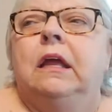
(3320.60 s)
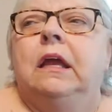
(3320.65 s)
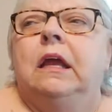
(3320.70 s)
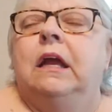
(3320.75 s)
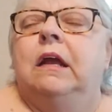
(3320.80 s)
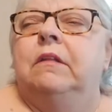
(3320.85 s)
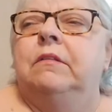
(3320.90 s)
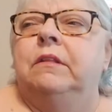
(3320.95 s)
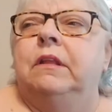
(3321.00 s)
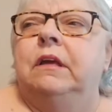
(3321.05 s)

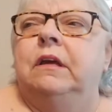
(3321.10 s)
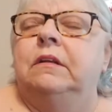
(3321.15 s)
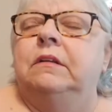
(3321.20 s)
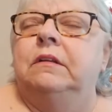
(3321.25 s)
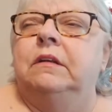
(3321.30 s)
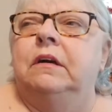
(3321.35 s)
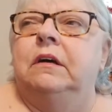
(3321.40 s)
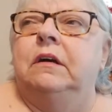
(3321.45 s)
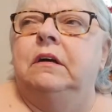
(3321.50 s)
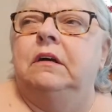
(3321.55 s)
And
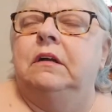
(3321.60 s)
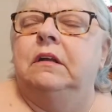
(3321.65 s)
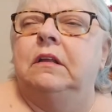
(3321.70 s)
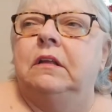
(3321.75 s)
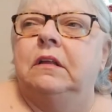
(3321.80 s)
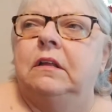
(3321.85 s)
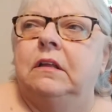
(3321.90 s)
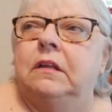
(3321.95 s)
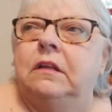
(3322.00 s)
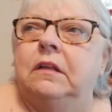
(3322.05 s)
then uh
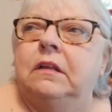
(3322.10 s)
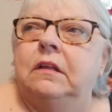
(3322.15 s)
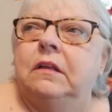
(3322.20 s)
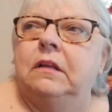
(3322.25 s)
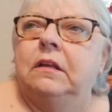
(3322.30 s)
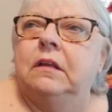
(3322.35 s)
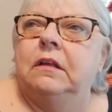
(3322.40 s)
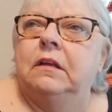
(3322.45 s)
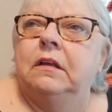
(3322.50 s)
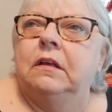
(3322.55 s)

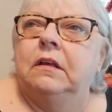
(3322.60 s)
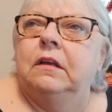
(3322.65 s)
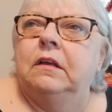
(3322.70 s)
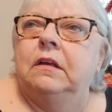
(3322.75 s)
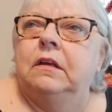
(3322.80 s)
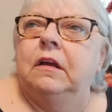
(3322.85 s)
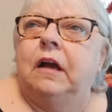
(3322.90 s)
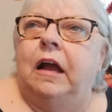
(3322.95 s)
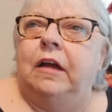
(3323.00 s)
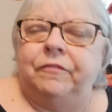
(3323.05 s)

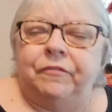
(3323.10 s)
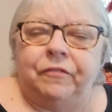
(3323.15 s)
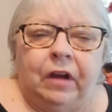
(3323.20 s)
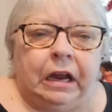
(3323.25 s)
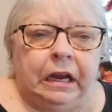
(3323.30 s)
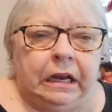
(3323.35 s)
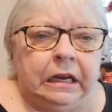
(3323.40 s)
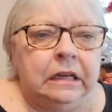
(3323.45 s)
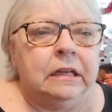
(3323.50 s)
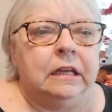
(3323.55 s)
I
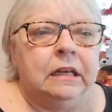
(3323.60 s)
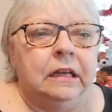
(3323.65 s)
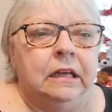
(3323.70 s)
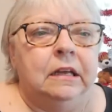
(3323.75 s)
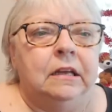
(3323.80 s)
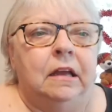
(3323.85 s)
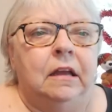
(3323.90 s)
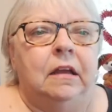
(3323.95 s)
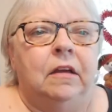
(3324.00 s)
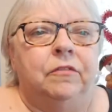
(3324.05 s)

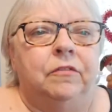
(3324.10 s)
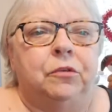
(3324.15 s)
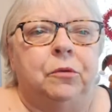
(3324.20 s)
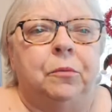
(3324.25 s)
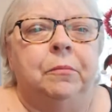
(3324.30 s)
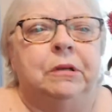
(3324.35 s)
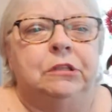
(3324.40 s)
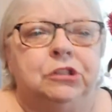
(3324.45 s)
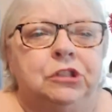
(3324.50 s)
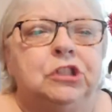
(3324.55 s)
finally, after
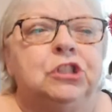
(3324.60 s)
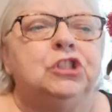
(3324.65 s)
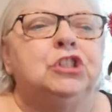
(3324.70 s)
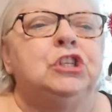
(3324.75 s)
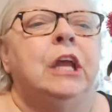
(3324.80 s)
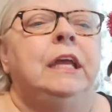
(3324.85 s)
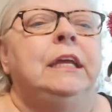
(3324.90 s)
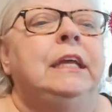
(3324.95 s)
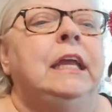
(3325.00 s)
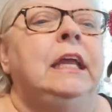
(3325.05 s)
much
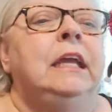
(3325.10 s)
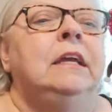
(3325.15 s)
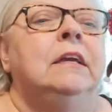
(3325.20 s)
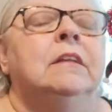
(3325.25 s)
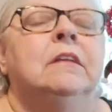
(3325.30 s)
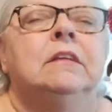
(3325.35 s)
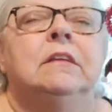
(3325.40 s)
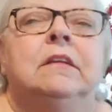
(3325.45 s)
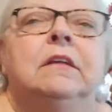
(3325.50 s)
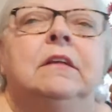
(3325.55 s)
shaking
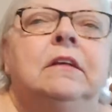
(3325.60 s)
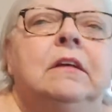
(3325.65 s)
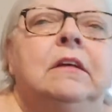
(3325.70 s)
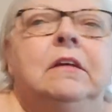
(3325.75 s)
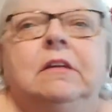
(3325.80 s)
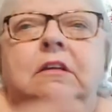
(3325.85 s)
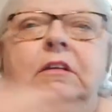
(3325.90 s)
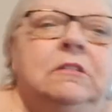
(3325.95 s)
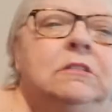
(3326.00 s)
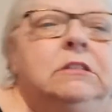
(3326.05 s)
and
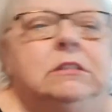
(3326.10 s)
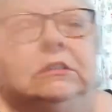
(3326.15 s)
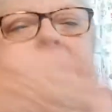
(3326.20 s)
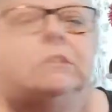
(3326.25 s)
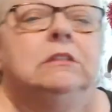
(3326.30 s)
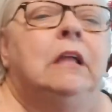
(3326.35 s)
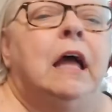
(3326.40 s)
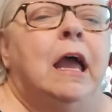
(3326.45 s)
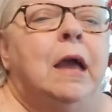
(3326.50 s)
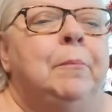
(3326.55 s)

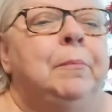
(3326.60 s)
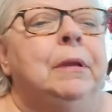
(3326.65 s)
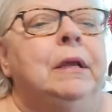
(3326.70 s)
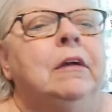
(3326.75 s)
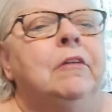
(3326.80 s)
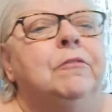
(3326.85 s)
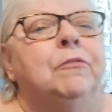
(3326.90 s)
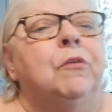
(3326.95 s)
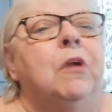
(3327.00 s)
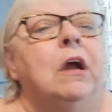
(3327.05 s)
slapping
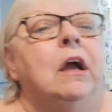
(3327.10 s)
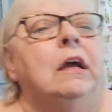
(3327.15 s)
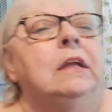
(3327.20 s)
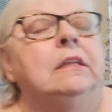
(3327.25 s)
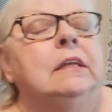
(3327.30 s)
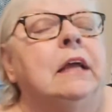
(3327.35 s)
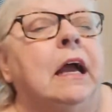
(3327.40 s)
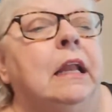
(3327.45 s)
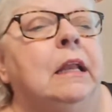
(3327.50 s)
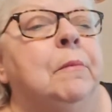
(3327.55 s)
of
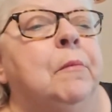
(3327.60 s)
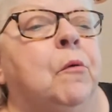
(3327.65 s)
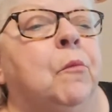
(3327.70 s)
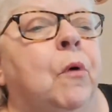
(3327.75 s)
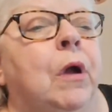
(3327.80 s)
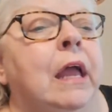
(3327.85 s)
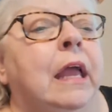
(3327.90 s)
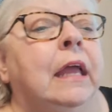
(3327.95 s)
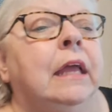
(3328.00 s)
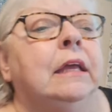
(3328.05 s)
Ron, got him
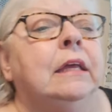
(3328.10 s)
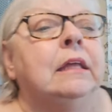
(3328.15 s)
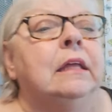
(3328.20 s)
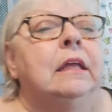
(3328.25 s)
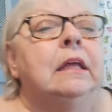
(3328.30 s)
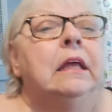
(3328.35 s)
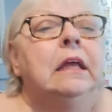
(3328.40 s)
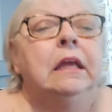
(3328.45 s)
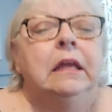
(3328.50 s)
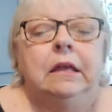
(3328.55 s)
awake.
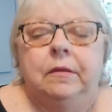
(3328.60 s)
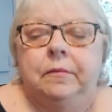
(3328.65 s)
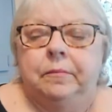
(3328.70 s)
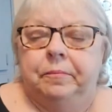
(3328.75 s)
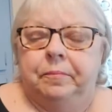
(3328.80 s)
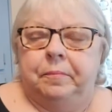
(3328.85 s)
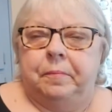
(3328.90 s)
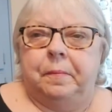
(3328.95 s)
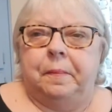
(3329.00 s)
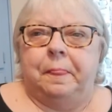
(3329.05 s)
No, she
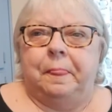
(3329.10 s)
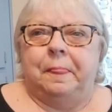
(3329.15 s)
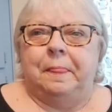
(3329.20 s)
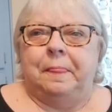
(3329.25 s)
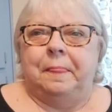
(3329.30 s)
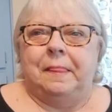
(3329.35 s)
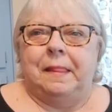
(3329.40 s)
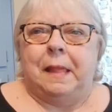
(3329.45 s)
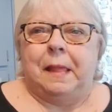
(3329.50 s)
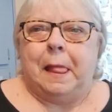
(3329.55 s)
was
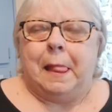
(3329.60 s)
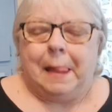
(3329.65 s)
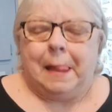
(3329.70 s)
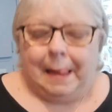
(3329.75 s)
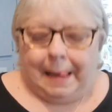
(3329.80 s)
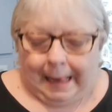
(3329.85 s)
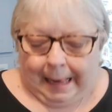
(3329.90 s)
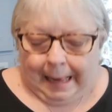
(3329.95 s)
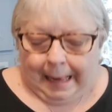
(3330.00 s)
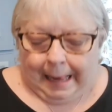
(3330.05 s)
choking.
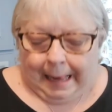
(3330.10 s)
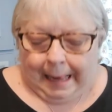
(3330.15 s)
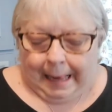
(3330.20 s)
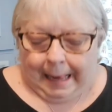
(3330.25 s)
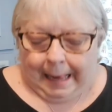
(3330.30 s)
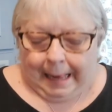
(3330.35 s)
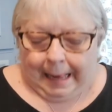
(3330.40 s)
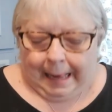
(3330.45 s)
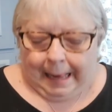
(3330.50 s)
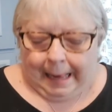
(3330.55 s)

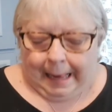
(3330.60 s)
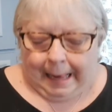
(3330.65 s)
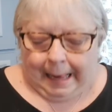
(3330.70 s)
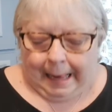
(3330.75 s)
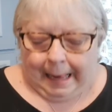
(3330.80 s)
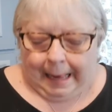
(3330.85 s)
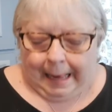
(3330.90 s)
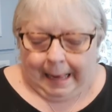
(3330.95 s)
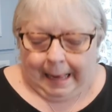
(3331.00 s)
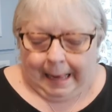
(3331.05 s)
And so,
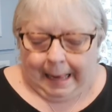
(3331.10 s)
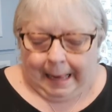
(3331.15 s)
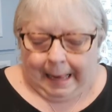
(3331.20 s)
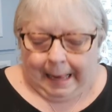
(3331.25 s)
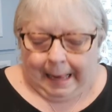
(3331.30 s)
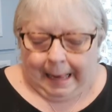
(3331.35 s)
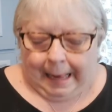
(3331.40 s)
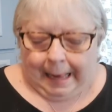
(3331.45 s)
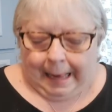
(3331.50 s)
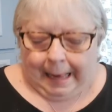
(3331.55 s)

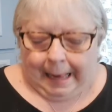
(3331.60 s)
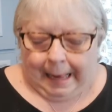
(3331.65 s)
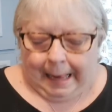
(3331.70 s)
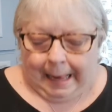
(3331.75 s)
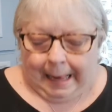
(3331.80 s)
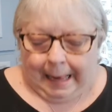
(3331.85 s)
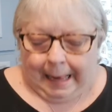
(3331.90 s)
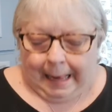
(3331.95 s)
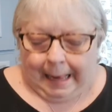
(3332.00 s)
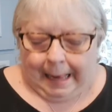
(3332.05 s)

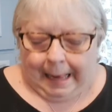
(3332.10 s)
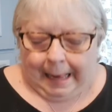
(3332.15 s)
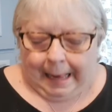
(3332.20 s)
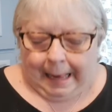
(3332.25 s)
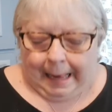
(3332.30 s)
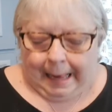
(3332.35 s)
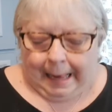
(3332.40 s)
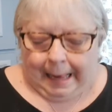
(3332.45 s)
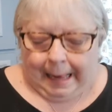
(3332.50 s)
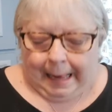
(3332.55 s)
so he
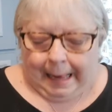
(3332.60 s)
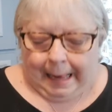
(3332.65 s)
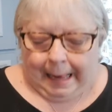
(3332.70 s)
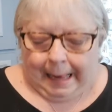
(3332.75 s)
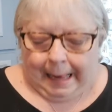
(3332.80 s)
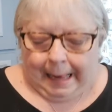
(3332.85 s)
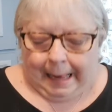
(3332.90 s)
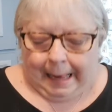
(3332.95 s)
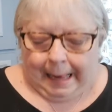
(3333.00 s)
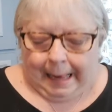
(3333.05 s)
said, ah,
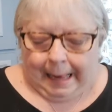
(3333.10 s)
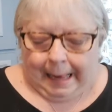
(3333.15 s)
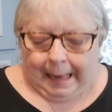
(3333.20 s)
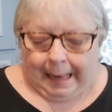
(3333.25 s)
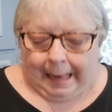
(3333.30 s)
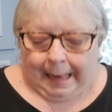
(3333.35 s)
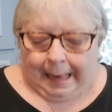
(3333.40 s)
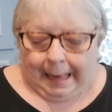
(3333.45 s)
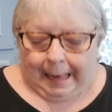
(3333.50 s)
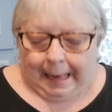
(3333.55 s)
just
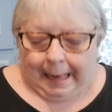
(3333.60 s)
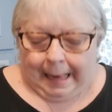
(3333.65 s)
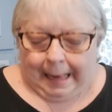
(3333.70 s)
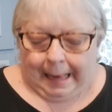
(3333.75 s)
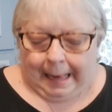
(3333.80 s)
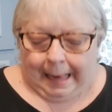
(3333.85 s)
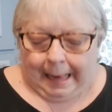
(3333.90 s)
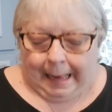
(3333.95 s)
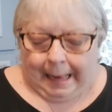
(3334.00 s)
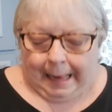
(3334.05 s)
somebody,
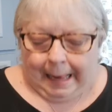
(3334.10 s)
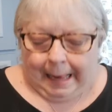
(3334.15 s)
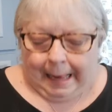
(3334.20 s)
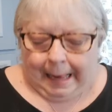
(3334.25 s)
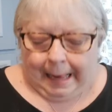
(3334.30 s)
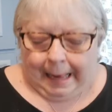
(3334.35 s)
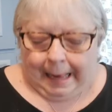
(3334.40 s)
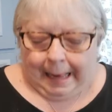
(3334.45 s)
I don't know.